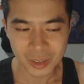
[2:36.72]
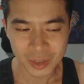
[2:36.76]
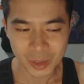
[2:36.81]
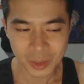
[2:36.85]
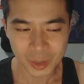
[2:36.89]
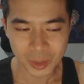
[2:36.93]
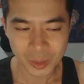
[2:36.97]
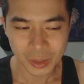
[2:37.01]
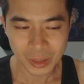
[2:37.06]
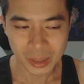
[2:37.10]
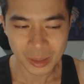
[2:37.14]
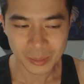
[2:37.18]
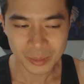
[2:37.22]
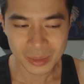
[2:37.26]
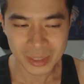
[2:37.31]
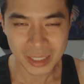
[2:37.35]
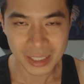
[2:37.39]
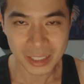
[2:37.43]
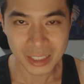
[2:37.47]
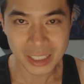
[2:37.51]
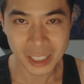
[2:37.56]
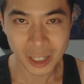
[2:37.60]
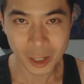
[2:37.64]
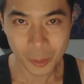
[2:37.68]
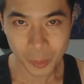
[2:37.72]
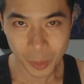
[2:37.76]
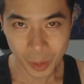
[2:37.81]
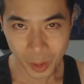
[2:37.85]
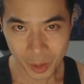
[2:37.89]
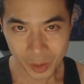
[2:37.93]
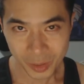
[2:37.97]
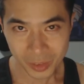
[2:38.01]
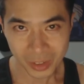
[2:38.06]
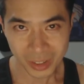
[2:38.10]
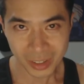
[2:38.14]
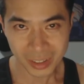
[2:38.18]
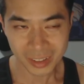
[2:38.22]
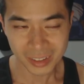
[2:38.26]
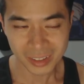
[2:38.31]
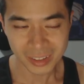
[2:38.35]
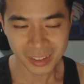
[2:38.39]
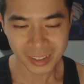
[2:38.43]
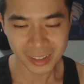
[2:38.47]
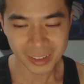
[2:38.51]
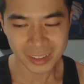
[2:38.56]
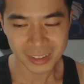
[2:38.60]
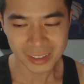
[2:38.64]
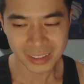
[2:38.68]
to see Sharapova.
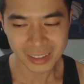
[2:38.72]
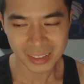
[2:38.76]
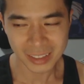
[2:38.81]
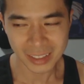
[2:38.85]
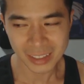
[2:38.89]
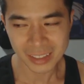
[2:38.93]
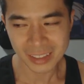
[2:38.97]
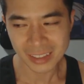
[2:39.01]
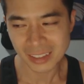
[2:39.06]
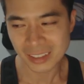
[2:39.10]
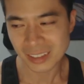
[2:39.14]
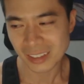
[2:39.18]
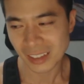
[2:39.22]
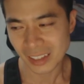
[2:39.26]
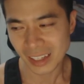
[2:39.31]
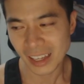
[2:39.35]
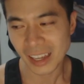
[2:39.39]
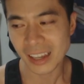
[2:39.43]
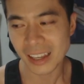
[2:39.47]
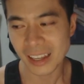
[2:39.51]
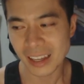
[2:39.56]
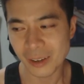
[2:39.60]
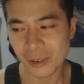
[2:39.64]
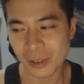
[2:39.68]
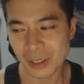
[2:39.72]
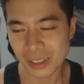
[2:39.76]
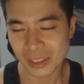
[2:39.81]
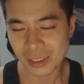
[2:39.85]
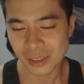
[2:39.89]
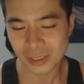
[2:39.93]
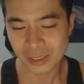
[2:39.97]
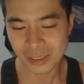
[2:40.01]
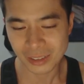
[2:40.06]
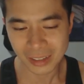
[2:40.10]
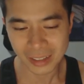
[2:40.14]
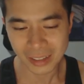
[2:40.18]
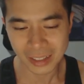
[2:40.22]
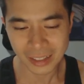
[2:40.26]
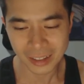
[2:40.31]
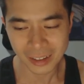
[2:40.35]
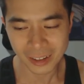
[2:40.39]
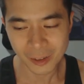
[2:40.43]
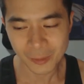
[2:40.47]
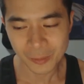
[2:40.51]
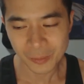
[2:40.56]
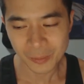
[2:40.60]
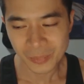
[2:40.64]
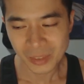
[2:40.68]
And I was, and he was like, yeah, we can do it
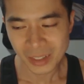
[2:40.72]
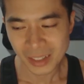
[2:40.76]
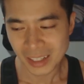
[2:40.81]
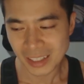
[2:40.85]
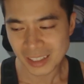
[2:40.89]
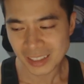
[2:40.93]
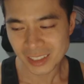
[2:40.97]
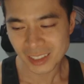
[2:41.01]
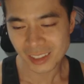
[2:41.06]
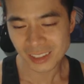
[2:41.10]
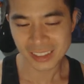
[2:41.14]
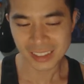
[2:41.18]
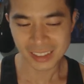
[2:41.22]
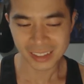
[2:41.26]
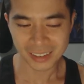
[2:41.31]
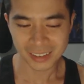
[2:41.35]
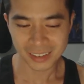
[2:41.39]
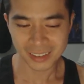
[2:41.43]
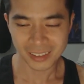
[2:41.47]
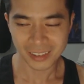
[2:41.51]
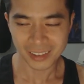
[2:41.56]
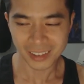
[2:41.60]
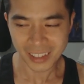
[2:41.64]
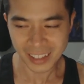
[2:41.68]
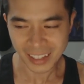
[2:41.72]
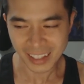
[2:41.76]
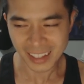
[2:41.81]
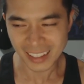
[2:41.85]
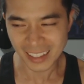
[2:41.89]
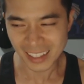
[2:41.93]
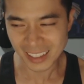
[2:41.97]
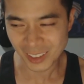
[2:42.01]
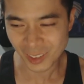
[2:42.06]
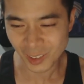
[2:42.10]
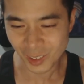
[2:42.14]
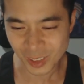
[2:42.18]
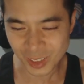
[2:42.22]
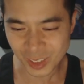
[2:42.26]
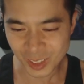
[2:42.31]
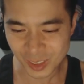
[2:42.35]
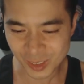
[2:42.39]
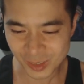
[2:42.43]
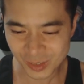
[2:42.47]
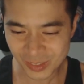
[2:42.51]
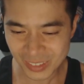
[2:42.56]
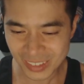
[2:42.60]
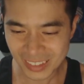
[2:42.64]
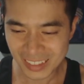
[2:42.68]
later. And so I was like, okay, that's
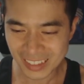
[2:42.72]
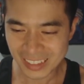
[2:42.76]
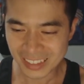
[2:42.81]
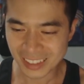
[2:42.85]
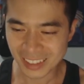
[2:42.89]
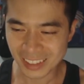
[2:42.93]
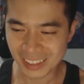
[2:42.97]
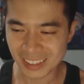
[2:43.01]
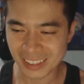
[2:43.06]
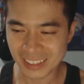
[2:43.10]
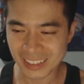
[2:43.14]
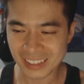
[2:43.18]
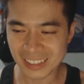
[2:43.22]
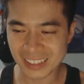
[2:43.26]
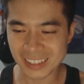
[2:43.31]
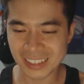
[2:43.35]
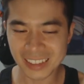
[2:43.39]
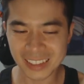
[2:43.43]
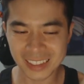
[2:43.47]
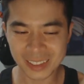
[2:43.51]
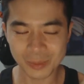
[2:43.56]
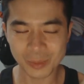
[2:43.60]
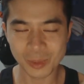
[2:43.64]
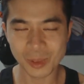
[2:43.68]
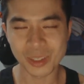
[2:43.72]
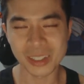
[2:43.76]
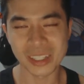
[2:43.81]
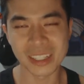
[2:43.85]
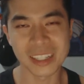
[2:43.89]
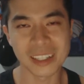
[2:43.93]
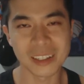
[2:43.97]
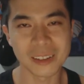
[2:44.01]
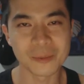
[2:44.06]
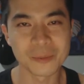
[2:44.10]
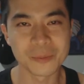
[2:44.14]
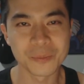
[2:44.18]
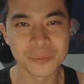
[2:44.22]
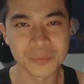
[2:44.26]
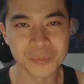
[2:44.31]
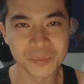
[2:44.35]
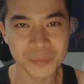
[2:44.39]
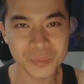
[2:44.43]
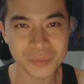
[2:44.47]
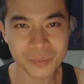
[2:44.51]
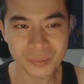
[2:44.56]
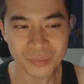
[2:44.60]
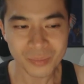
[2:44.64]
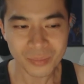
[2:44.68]
awesome. So this morning,
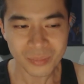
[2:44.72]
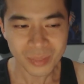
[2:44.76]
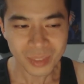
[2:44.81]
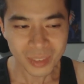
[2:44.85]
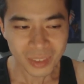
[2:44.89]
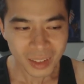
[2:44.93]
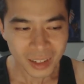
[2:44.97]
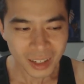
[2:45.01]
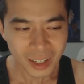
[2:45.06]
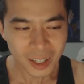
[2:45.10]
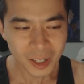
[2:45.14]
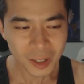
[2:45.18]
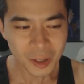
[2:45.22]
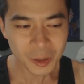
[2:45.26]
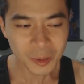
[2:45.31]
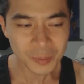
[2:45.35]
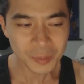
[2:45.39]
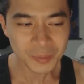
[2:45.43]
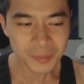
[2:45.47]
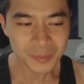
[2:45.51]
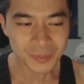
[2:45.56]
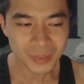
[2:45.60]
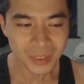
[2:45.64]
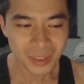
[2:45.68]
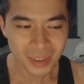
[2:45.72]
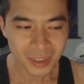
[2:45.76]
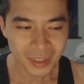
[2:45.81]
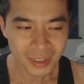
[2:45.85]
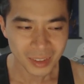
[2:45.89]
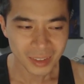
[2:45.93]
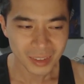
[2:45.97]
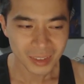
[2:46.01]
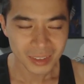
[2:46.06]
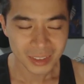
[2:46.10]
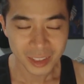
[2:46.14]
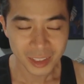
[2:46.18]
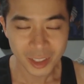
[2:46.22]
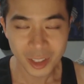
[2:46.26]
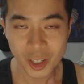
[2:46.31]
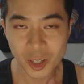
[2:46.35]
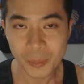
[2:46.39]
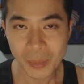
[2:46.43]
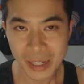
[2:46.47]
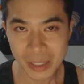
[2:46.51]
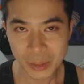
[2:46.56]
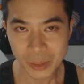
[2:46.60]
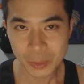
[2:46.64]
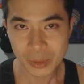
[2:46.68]
so her
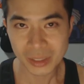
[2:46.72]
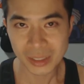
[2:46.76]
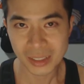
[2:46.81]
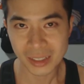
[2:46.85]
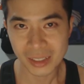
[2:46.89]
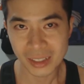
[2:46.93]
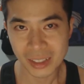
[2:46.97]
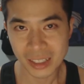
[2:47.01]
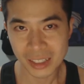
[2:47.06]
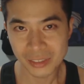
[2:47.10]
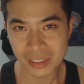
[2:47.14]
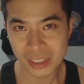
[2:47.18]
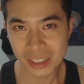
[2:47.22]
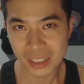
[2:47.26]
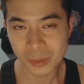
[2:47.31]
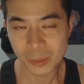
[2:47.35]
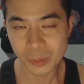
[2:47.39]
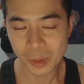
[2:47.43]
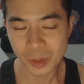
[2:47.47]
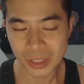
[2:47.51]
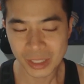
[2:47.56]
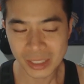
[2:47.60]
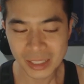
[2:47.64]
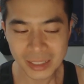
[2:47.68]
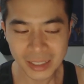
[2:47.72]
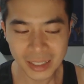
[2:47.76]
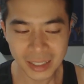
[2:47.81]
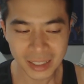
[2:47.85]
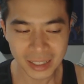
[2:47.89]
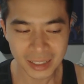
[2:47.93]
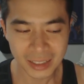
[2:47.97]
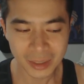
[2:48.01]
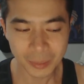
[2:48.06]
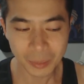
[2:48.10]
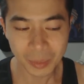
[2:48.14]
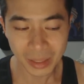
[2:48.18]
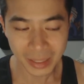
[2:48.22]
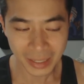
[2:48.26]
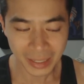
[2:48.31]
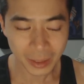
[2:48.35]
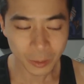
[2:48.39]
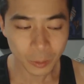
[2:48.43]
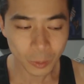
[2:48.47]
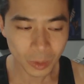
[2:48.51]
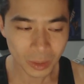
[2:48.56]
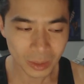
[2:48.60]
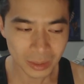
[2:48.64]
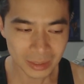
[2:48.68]
match was at 11 in the morning, and the
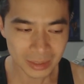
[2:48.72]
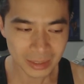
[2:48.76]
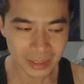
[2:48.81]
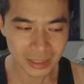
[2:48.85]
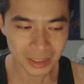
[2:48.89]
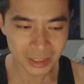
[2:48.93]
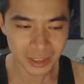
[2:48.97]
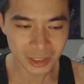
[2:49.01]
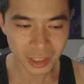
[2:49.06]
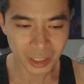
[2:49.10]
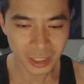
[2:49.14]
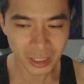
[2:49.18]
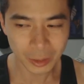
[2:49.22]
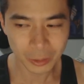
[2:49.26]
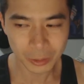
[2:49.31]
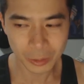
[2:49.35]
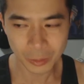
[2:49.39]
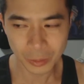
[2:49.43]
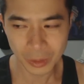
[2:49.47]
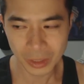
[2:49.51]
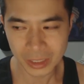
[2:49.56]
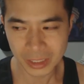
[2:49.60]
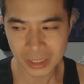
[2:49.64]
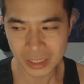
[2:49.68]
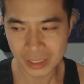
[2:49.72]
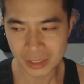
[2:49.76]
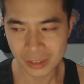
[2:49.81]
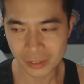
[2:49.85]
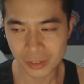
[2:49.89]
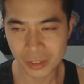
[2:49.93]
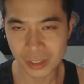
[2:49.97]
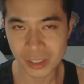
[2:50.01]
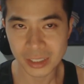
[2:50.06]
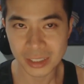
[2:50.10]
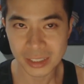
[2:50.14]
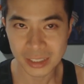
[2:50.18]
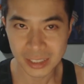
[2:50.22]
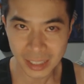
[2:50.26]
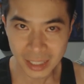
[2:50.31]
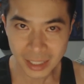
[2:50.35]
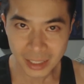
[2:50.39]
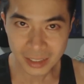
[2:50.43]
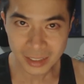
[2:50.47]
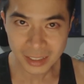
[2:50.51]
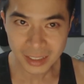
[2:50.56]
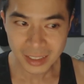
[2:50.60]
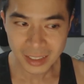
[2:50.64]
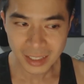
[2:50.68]
plan was that Chai would watch the first
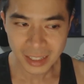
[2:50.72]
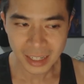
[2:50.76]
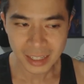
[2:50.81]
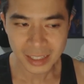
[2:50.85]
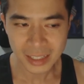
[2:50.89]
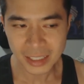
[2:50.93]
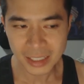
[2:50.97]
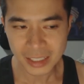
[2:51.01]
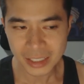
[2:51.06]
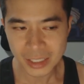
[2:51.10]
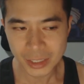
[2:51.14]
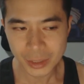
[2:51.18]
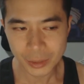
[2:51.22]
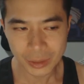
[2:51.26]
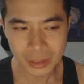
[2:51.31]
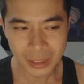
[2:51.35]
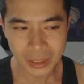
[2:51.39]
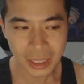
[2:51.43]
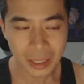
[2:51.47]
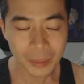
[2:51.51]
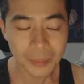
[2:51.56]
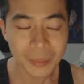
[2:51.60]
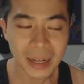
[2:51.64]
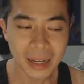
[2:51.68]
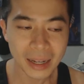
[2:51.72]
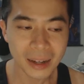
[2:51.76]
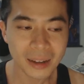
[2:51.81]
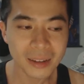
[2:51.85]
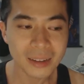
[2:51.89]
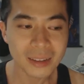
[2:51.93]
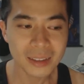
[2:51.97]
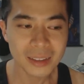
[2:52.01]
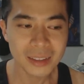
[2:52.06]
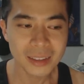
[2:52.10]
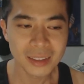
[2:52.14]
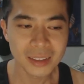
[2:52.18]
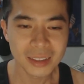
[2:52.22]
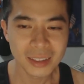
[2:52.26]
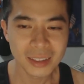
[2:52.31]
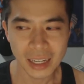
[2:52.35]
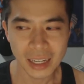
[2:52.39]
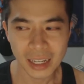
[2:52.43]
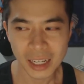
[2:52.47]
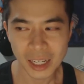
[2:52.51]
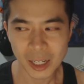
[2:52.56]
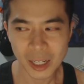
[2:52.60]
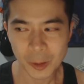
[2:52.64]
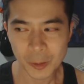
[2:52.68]
set, and then she would come out
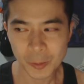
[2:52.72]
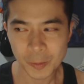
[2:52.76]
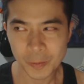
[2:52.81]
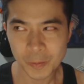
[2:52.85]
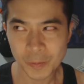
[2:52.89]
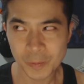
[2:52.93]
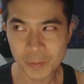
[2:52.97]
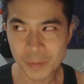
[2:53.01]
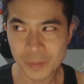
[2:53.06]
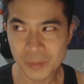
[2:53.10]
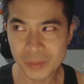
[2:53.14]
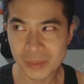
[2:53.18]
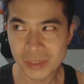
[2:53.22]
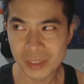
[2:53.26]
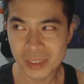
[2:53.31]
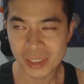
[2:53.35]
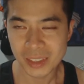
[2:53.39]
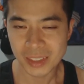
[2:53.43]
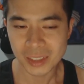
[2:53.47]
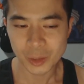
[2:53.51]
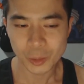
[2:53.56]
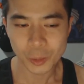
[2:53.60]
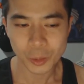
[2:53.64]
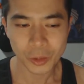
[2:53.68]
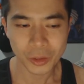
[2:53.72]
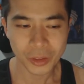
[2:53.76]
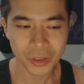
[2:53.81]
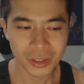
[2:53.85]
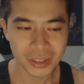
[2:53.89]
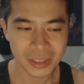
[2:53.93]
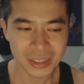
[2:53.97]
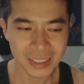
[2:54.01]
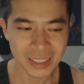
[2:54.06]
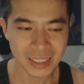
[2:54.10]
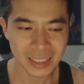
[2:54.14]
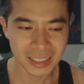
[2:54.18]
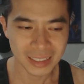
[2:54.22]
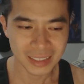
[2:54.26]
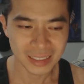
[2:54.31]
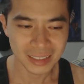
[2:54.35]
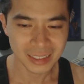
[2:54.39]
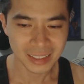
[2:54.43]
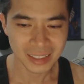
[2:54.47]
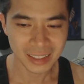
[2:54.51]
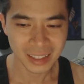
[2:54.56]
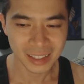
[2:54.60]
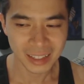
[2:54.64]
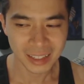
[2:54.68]
to door
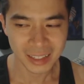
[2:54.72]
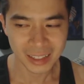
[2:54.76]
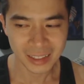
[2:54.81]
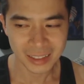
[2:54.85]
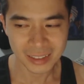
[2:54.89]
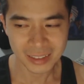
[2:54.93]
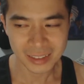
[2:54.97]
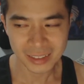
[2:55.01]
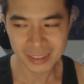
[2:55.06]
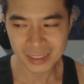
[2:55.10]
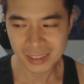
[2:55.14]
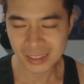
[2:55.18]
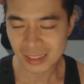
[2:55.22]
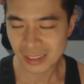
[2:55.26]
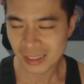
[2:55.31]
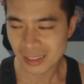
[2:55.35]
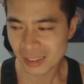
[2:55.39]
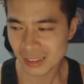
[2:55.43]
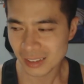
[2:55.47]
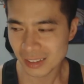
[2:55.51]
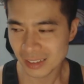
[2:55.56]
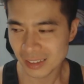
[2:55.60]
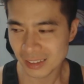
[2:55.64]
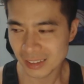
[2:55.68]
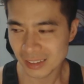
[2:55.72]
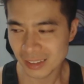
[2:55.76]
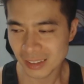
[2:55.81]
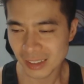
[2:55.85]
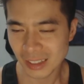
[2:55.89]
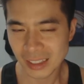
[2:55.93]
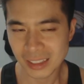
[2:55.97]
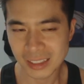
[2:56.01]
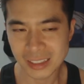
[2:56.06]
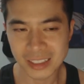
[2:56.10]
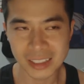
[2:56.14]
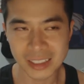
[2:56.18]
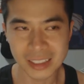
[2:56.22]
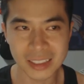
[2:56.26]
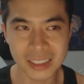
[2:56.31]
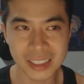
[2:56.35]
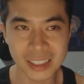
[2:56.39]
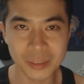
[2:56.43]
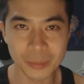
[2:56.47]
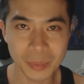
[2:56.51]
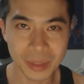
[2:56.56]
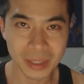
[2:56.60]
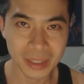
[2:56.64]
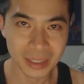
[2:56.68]
13, and then she'd
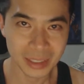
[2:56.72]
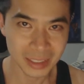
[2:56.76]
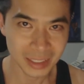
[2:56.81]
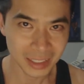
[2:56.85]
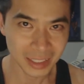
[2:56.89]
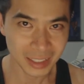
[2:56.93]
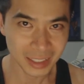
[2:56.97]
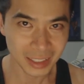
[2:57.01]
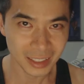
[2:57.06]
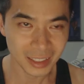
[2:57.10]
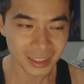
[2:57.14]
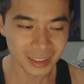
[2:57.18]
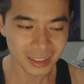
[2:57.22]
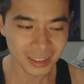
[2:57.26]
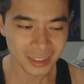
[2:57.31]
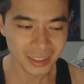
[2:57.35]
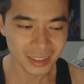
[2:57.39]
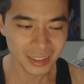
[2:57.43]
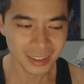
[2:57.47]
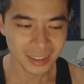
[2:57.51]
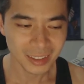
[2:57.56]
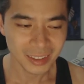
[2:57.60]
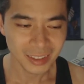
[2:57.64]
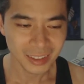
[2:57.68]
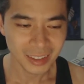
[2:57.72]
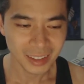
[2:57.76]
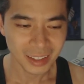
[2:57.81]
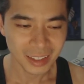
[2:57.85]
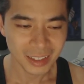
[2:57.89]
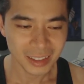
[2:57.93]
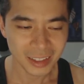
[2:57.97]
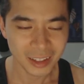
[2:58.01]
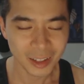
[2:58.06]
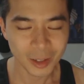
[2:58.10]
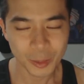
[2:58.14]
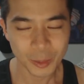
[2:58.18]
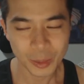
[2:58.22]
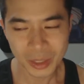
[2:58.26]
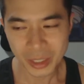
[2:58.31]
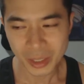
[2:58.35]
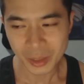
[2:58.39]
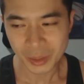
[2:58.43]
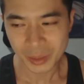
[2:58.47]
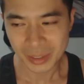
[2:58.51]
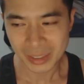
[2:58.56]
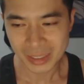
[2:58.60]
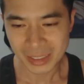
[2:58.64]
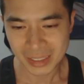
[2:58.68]
give me the ticket, and then I would
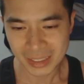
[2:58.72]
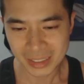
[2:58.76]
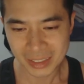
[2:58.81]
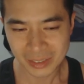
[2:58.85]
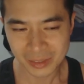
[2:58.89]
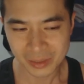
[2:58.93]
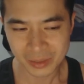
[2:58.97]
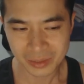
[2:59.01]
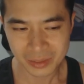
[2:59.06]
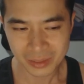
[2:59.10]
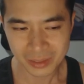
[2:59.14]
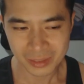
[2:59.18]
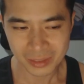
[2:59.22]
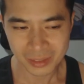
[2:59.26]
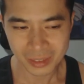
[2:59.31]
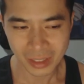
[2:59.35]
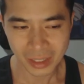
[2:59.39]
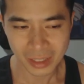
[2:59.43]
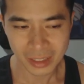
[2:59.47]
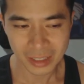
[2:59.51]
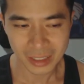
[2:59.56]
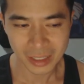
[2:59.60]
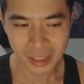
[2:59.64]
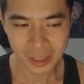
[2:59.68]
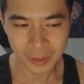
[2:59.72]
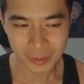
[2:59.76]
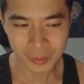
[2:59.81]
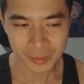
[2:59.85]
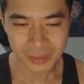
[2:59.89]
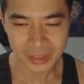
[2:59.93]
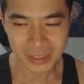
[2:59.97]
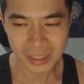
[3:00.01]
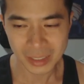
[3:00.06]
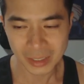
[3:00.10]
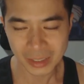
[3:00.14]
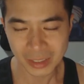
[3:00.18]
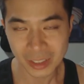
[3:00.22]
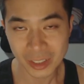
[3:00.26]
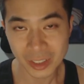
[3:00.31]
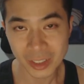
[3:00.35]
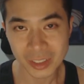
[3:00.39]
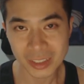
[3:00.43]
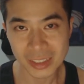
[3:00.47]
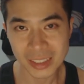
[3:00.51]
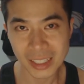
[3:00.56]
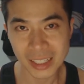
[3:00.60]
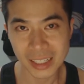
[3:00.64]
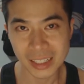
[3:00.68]
go in and sit in
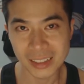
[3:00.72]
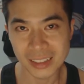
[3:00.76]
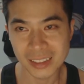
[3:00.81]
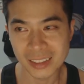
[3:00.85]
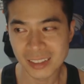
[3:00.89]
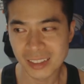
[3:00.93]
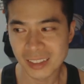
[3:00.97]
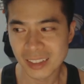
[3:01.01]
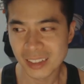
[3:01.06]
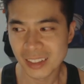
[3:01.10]
her seat.